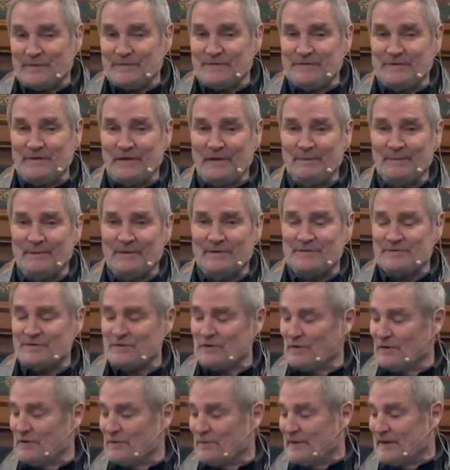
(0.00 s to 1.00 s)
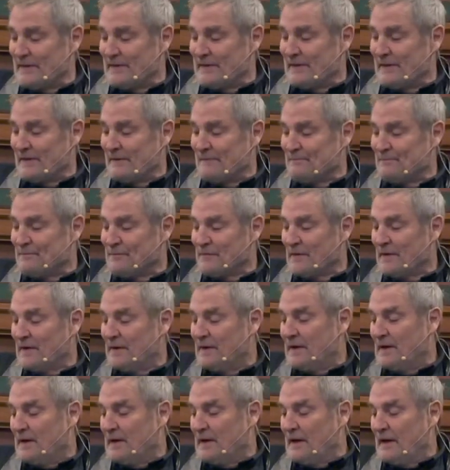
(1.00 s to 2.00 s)
Demons all the way down.
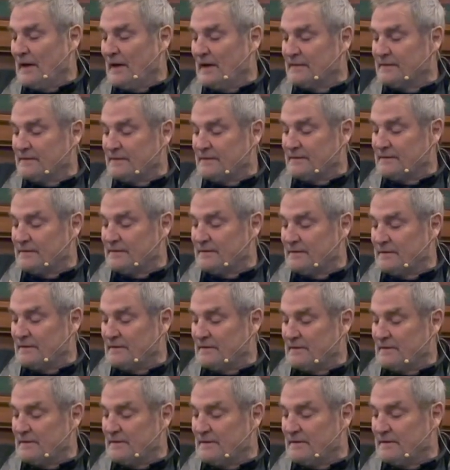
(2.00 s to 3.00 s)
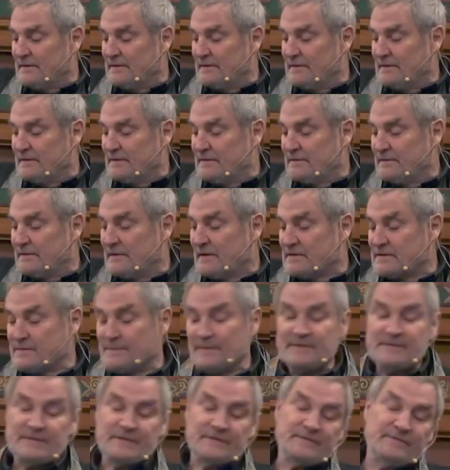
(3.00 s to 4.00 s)
And I
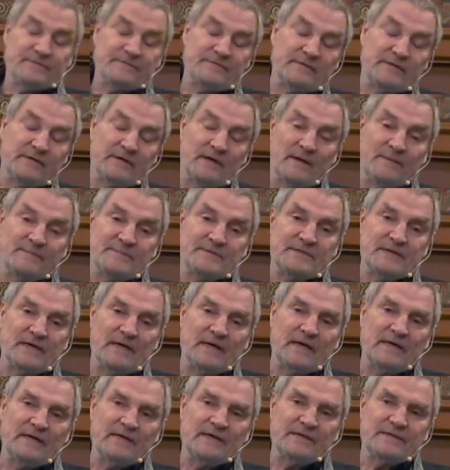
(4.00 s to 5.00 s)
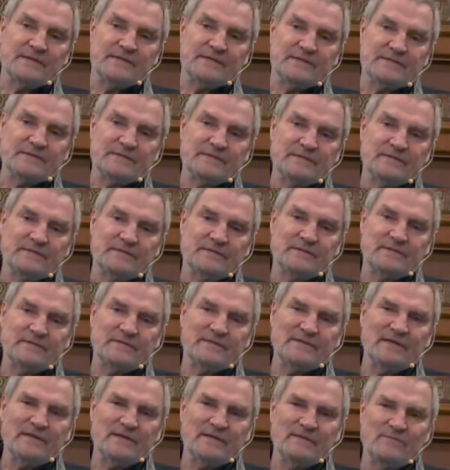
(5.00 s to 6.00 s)
suppose the thing I'm saying is
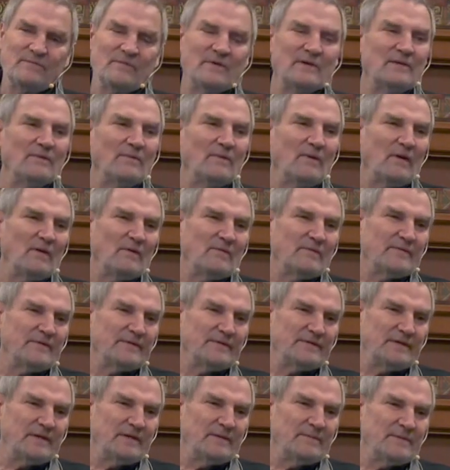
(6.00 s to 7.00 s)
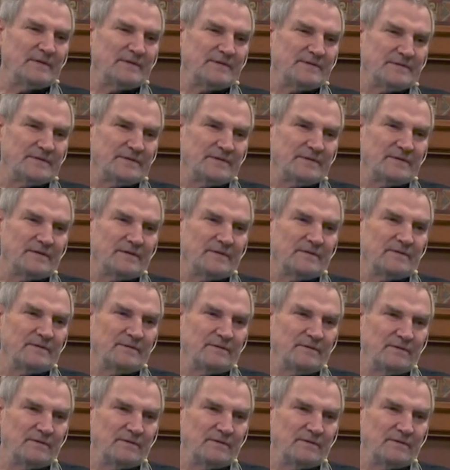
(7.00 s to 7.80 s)
there's nothing really wrong with the demons either.